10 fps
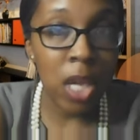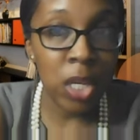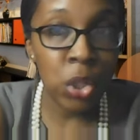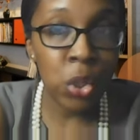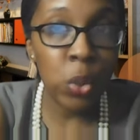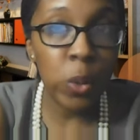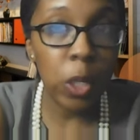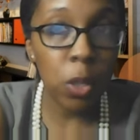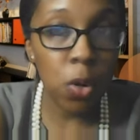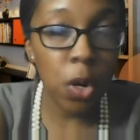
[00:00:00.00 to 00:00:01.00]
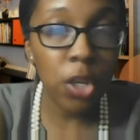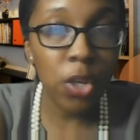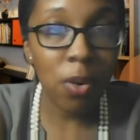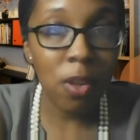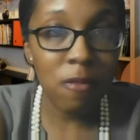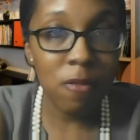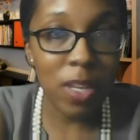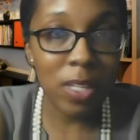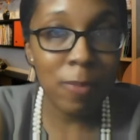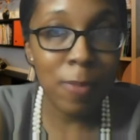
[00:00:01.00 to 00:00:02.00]
is to lower your
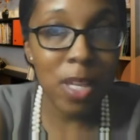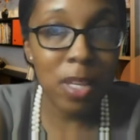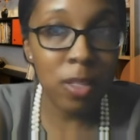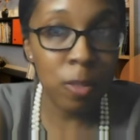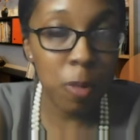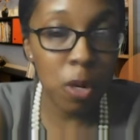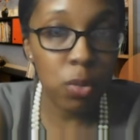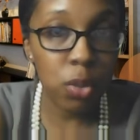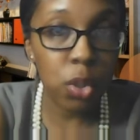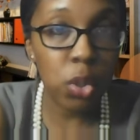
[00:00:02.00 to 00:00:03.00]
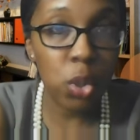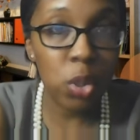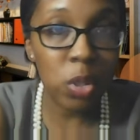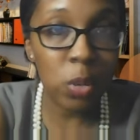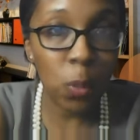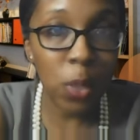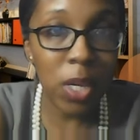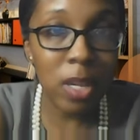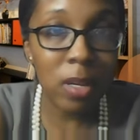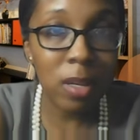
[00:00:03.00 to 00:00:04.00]
investment exposure to the
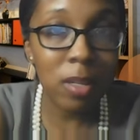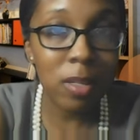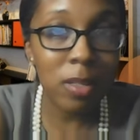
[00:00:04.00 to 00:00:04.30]
swings